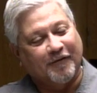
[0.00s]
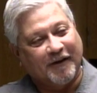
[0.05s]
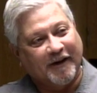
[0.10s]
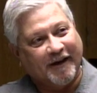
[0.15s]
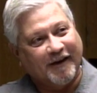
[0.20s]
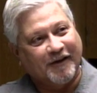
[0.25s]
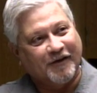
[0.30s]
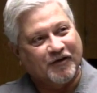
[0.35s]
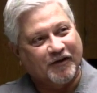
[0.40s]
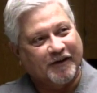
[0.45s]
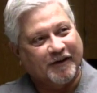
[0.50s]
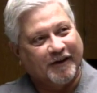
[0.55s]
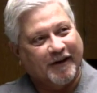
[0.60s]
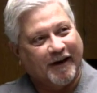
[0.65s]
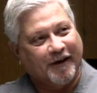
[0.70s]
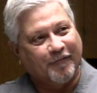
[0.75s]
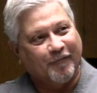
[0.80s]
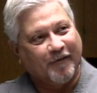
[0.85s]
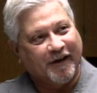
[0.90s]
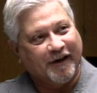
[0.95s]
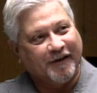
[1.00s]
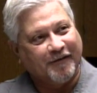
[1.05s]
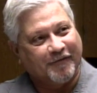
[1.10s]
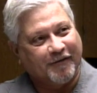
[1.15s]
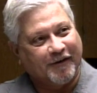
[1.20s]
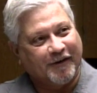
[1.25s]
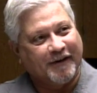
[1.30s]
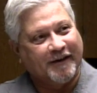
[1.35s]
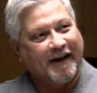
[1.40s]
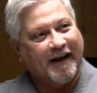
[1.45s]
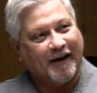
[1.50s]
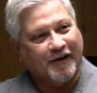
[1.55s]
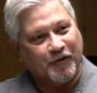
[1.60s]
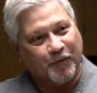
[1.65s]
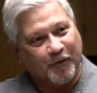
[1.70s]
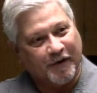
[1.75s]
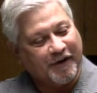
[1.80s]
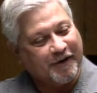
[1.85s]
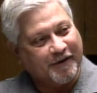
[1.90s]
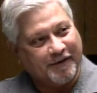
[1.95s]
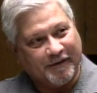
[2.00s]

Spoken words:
legs and get ready for the next week